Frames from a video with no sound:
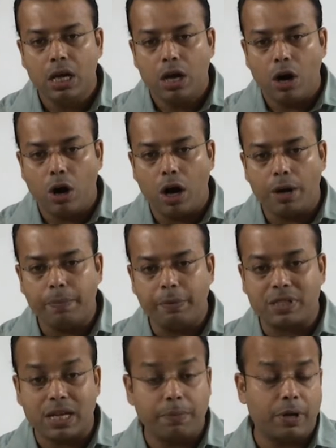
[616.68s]
or
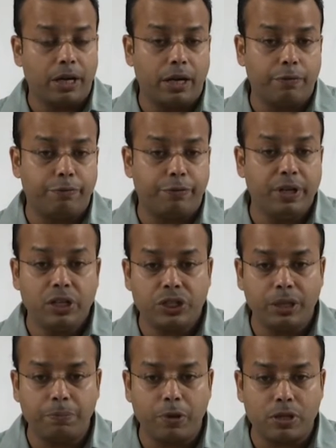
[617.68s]
maybe some kind of
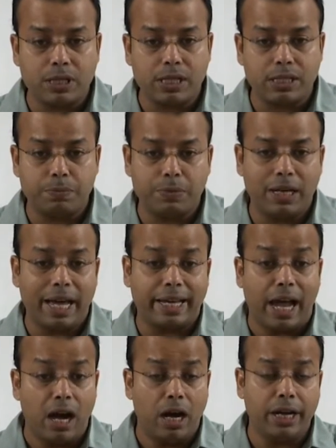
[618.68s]
finishing process like
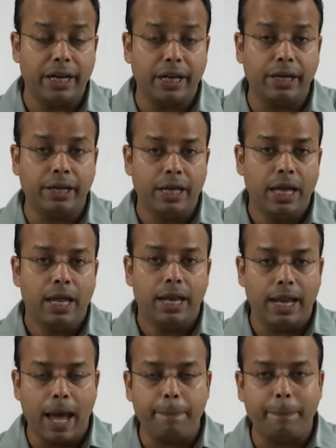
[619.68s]
hunning,
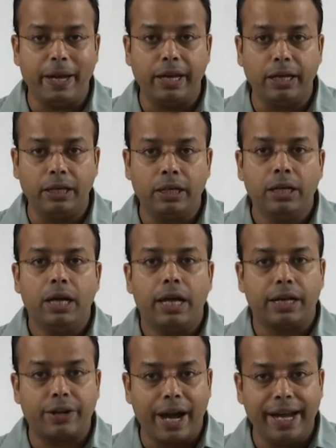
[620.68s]
lapping,
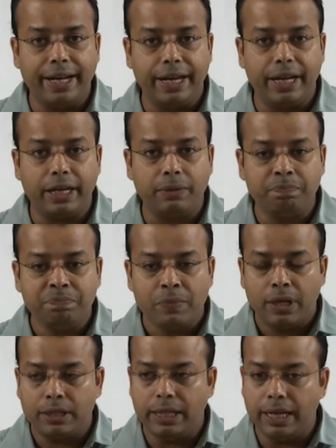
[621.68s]
grinding.
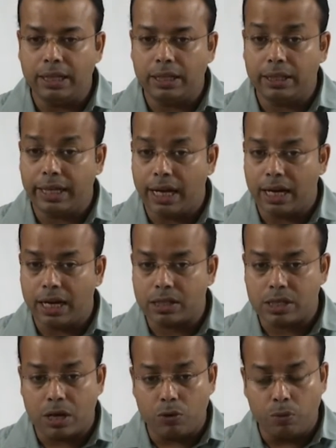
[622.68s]
Then there are
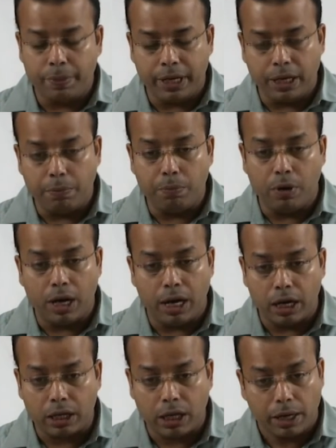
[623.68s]
so many
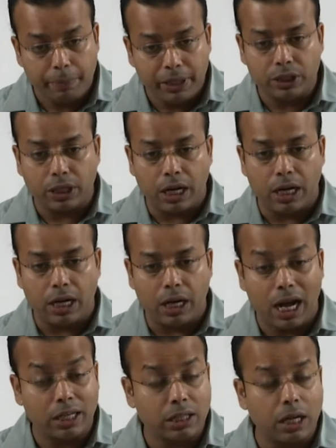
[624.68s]

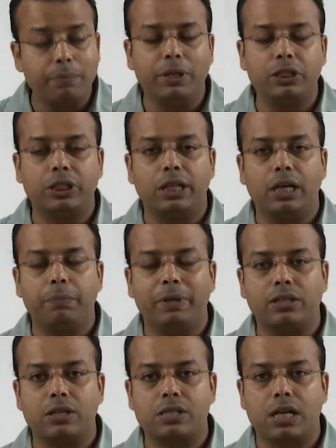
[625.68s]
unconventional
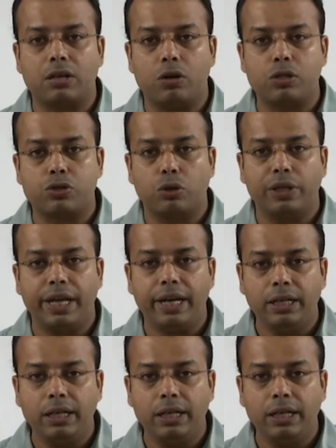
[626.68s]
methods are also there,